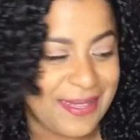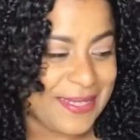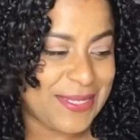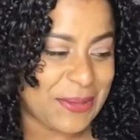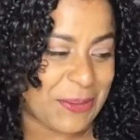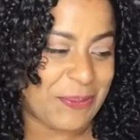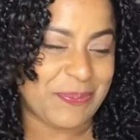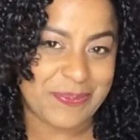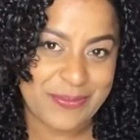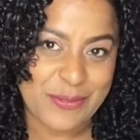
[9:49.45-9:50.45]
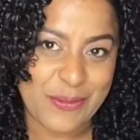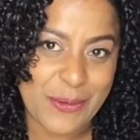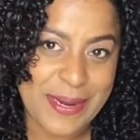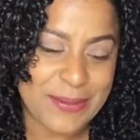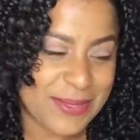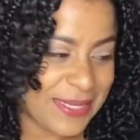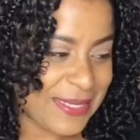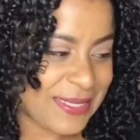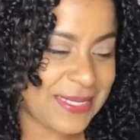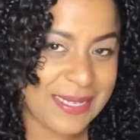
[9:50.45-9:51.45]
So 4
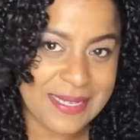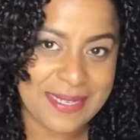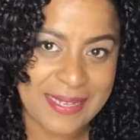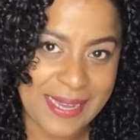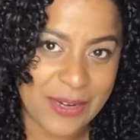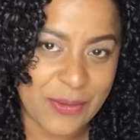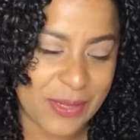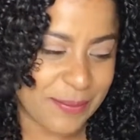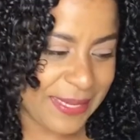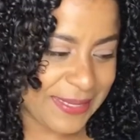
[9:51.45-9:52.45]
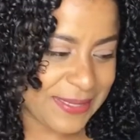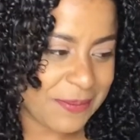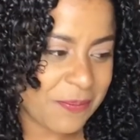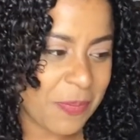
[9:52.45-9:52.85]
ounces, 8 oil blend.